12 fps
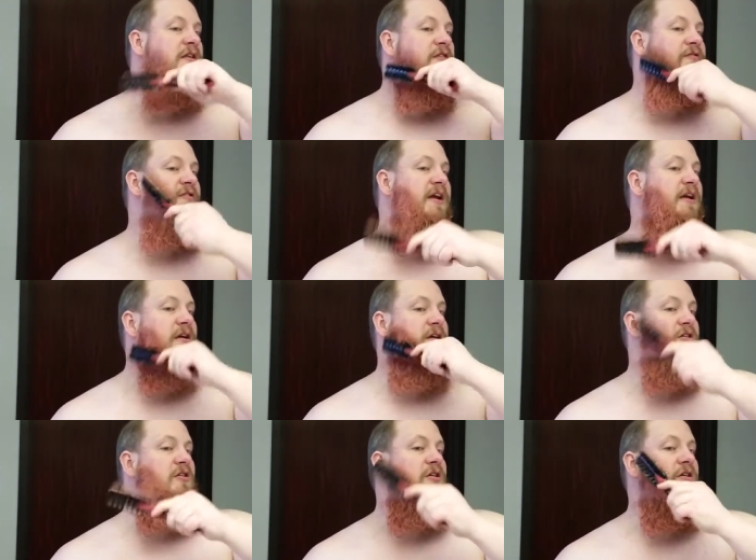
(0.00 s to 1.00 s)
The flick
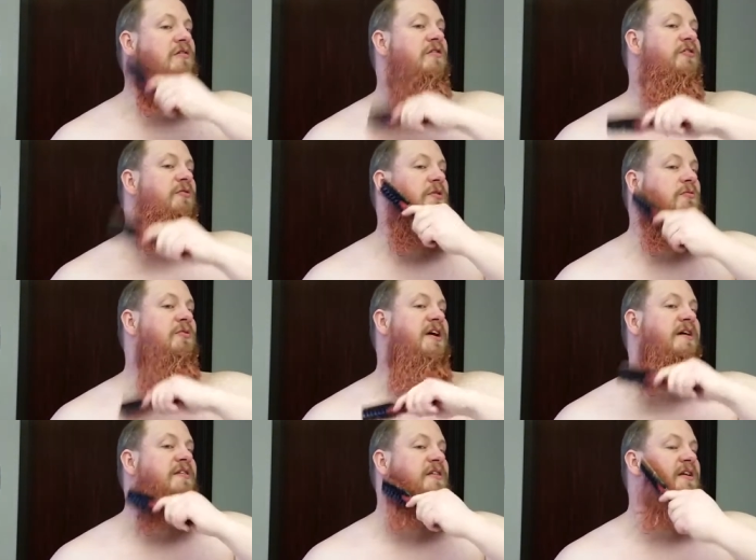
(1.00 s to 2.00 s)
curls are what
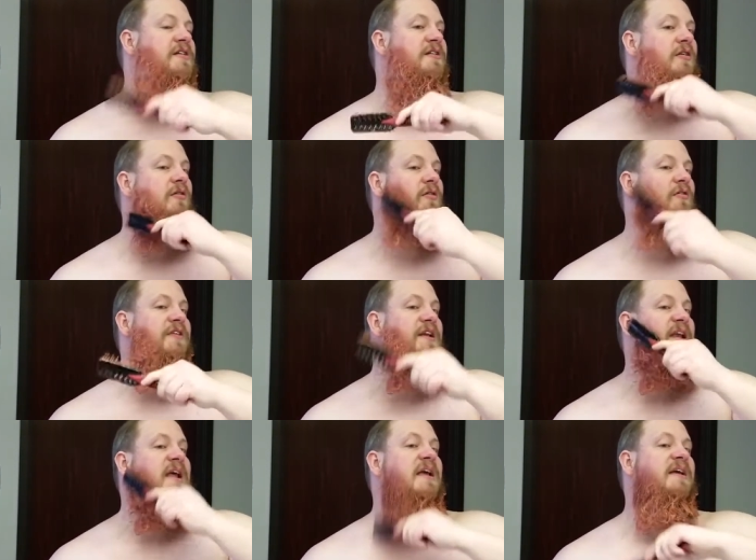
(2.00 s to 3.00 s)
works it into all the
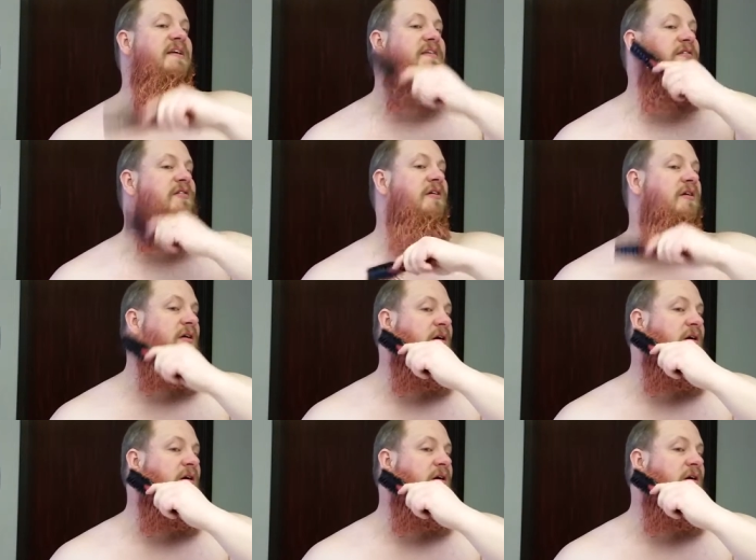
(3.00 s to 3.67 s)
layers.